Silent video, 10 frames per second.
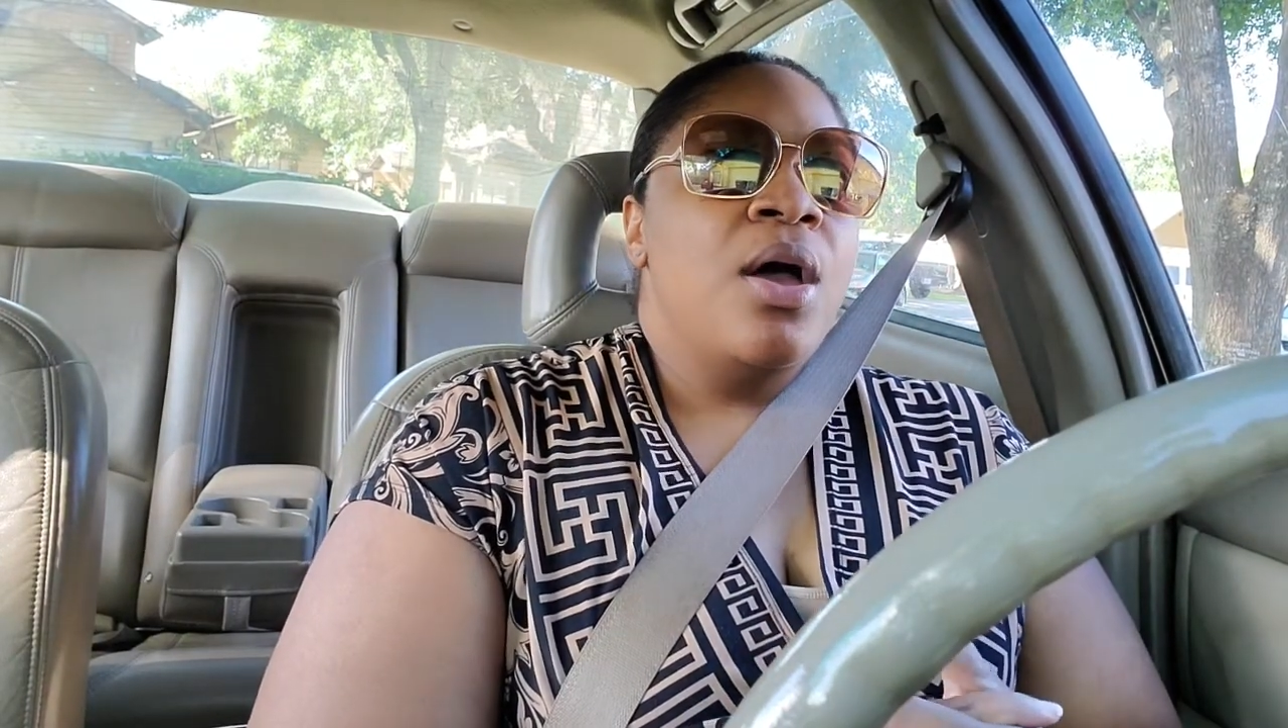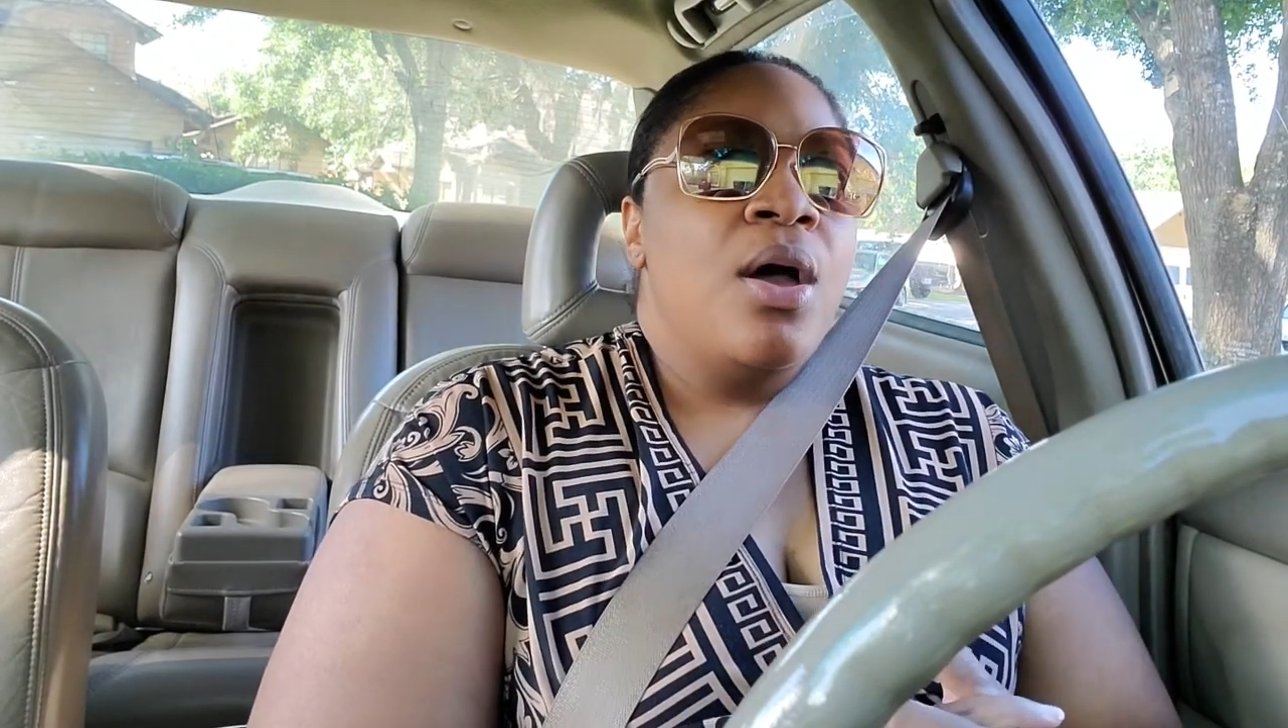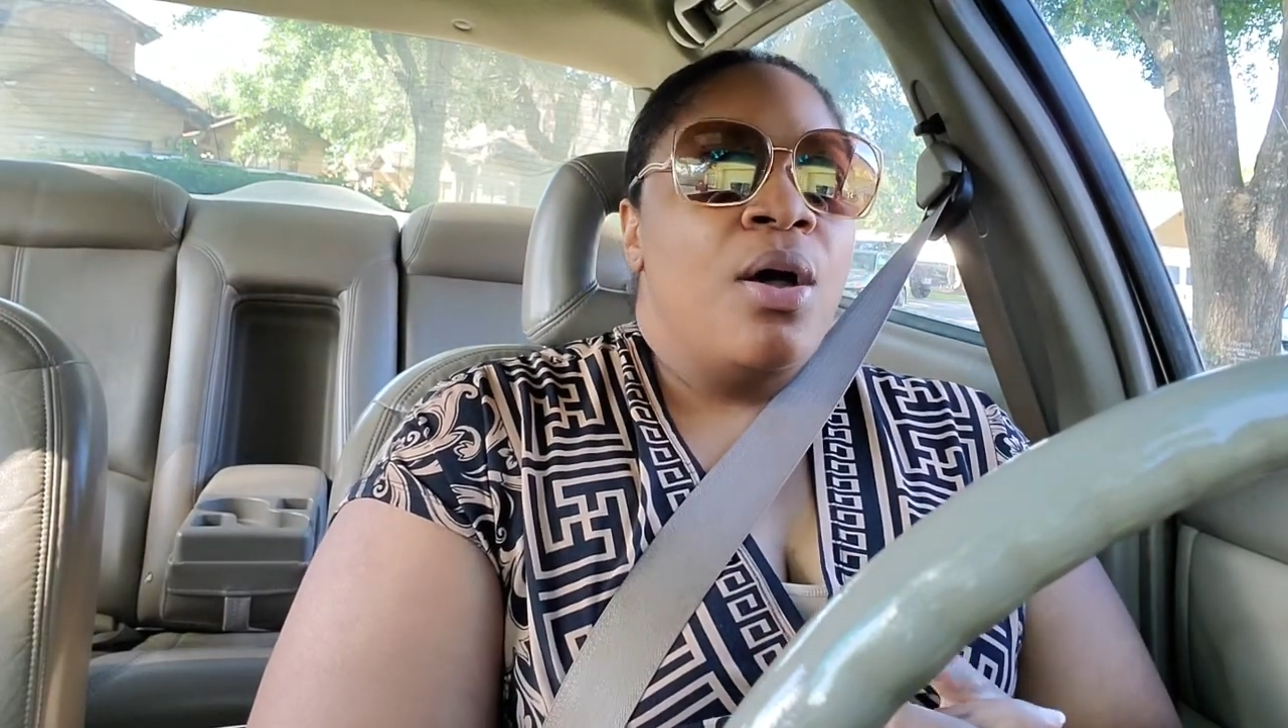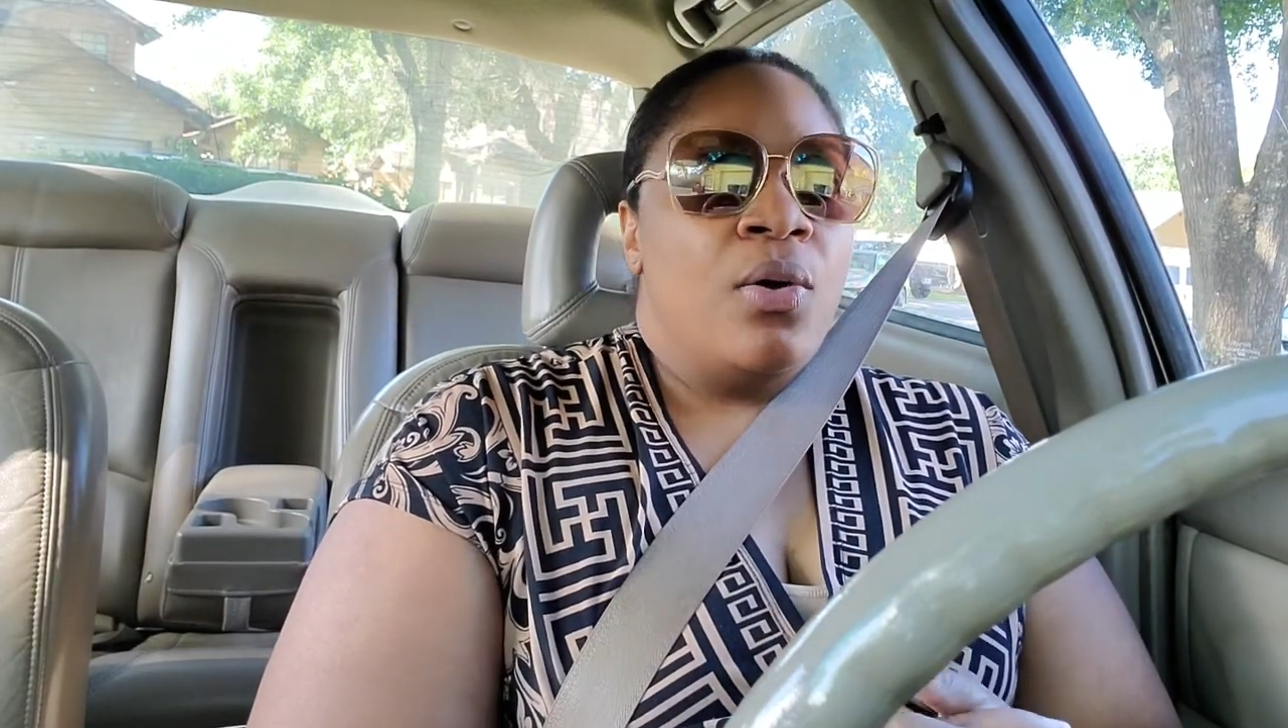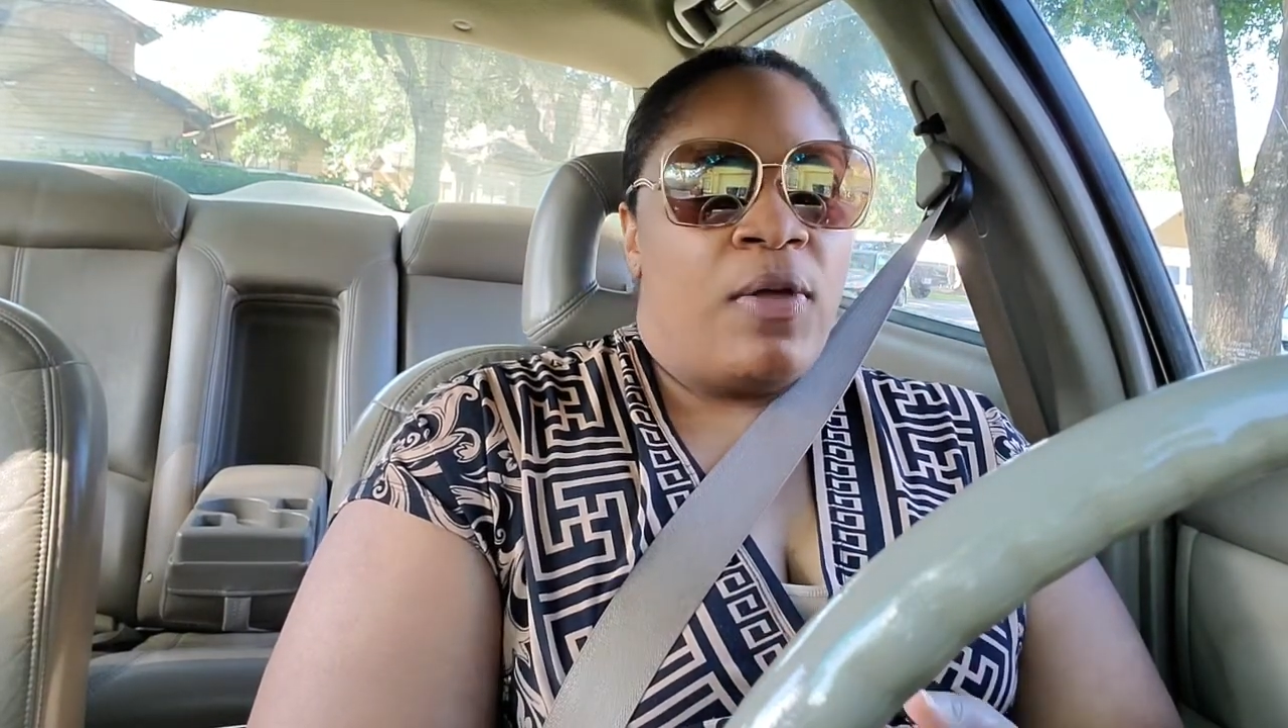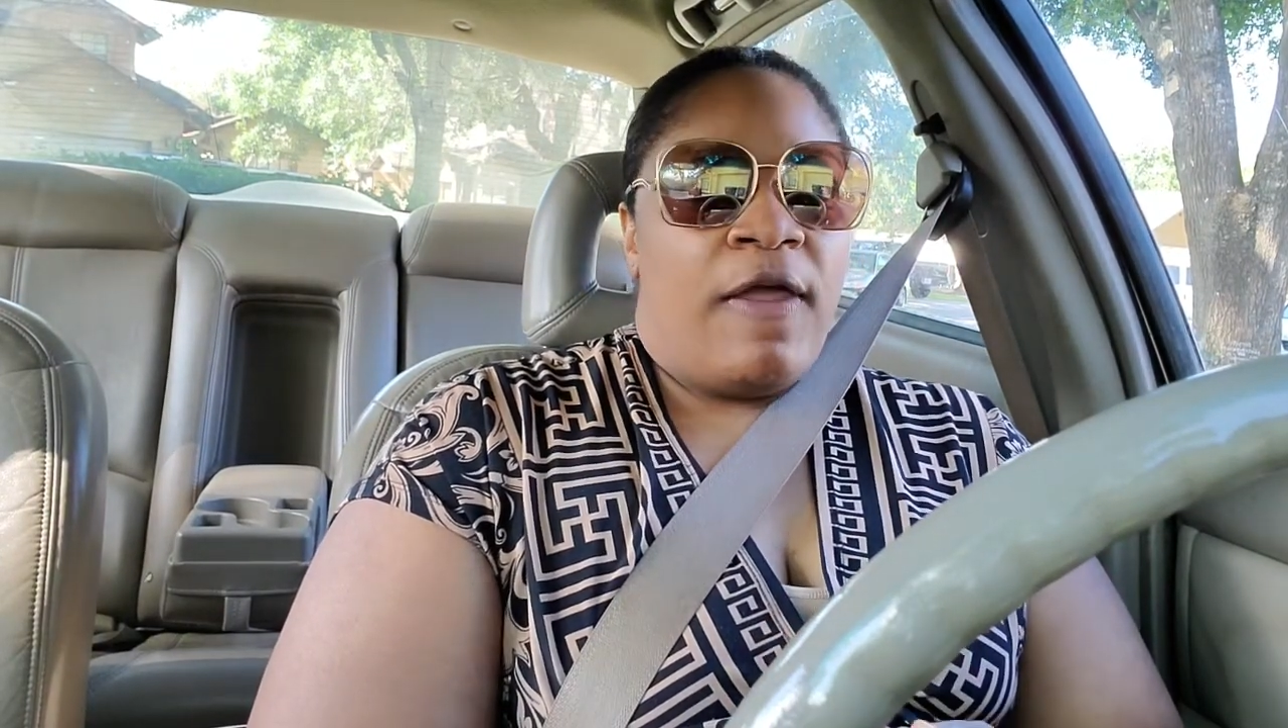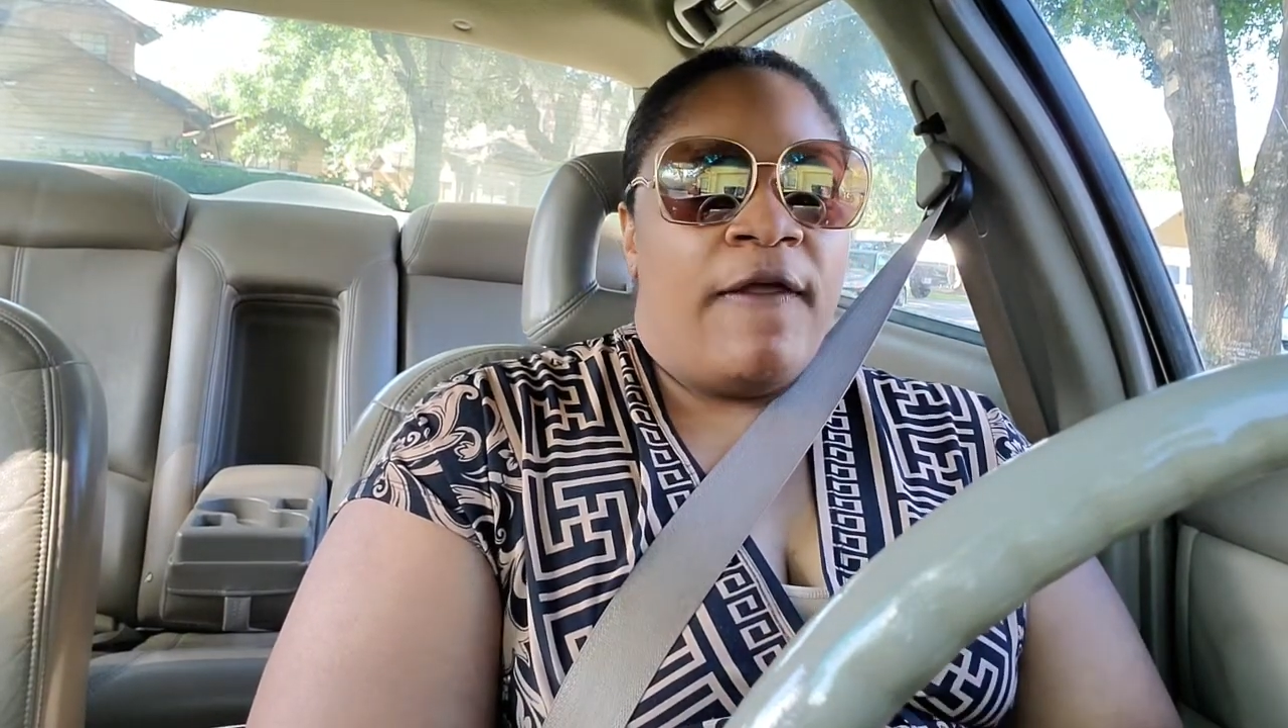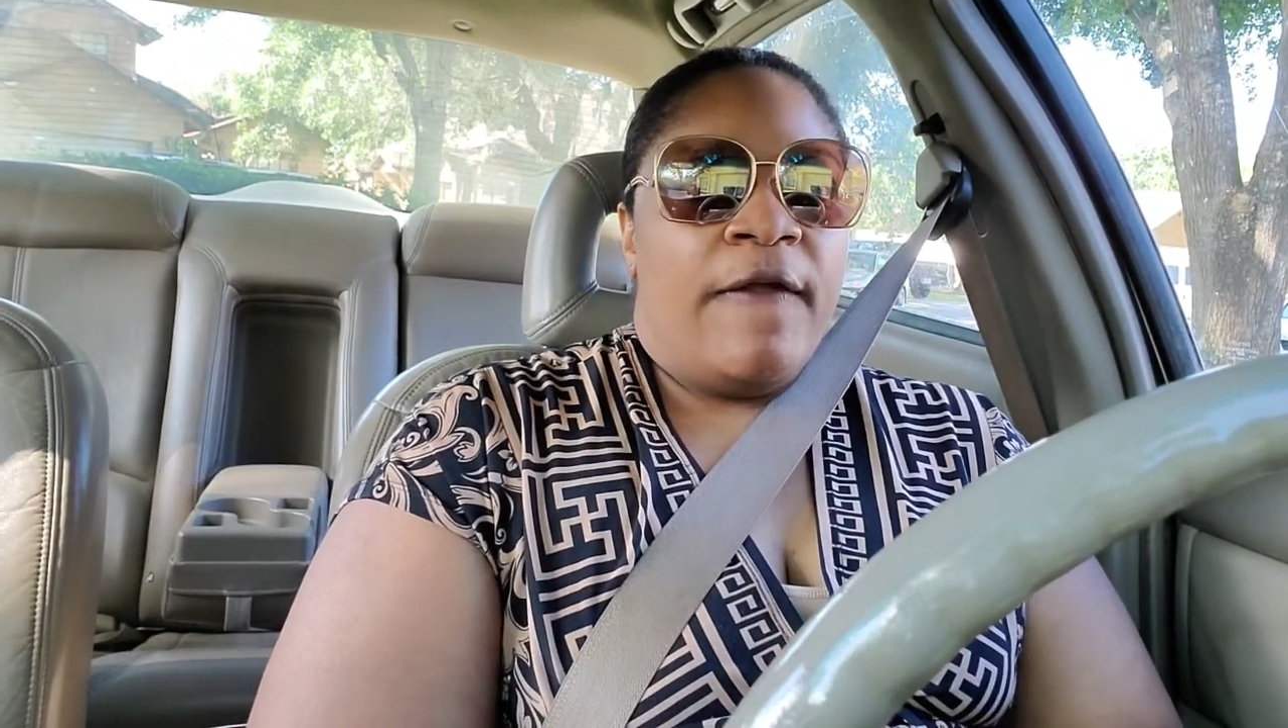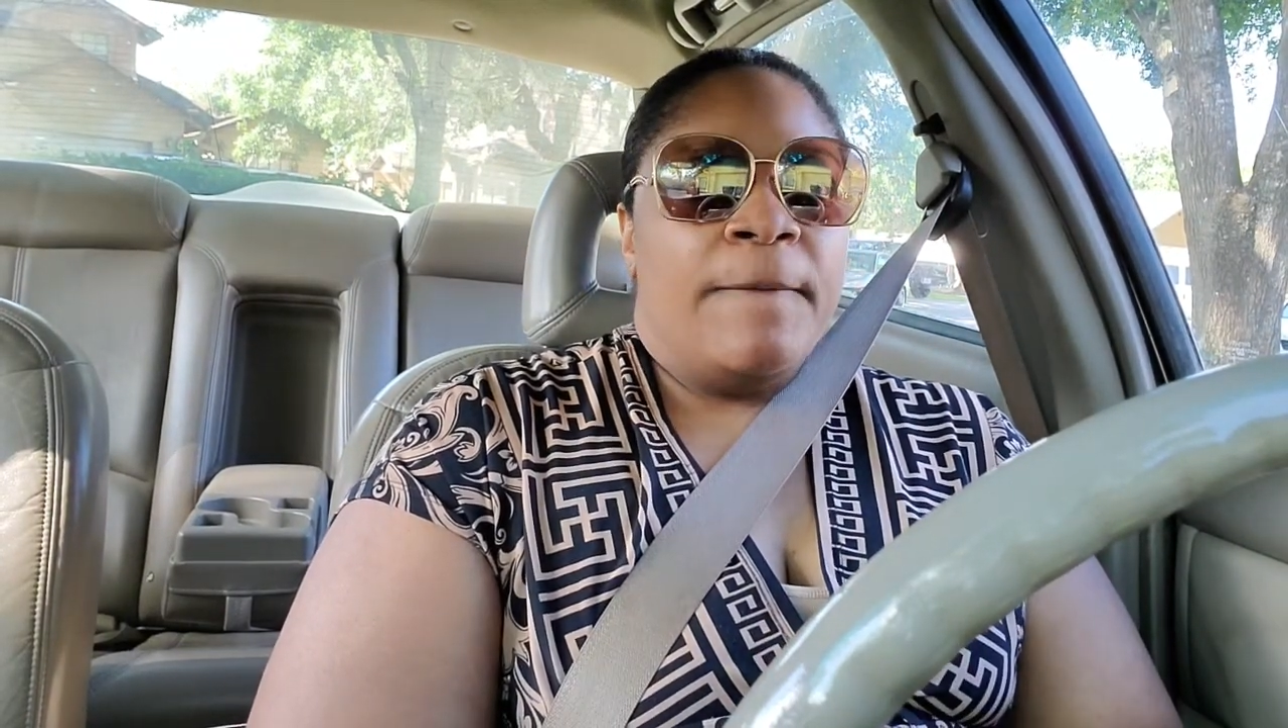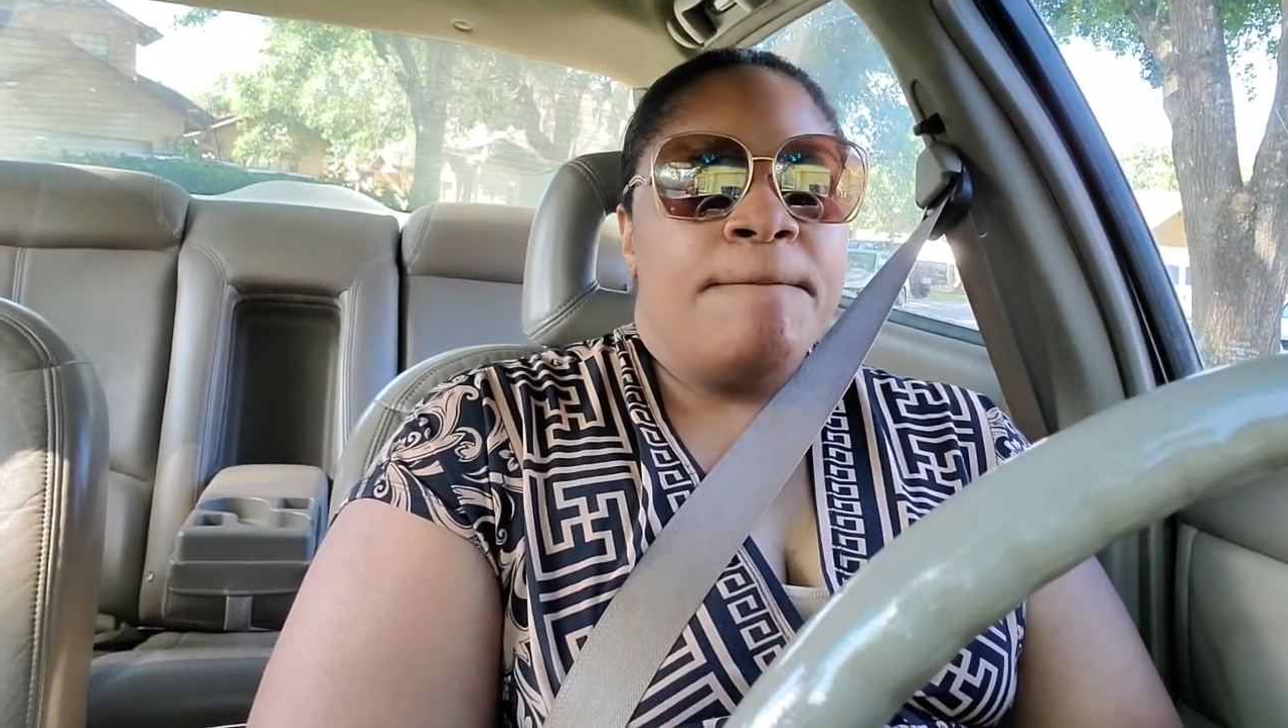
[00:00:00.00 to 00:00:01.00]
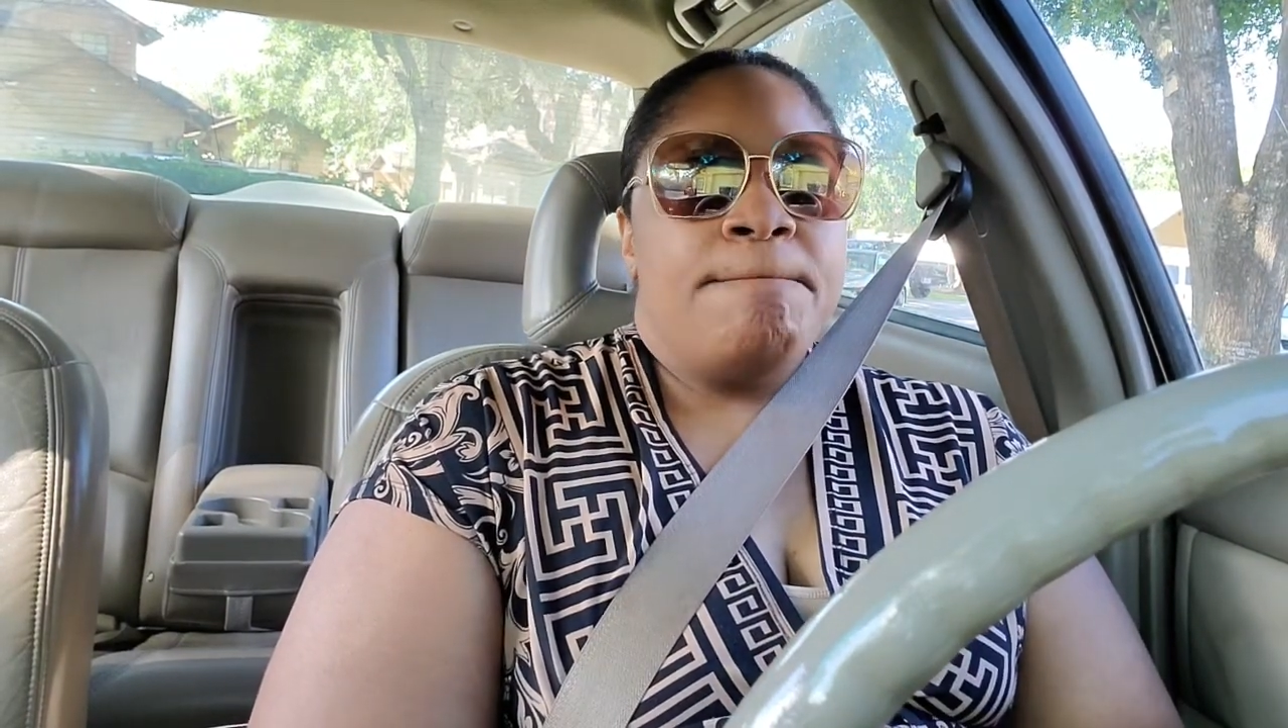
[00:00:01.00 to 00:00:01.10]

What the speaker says: okay,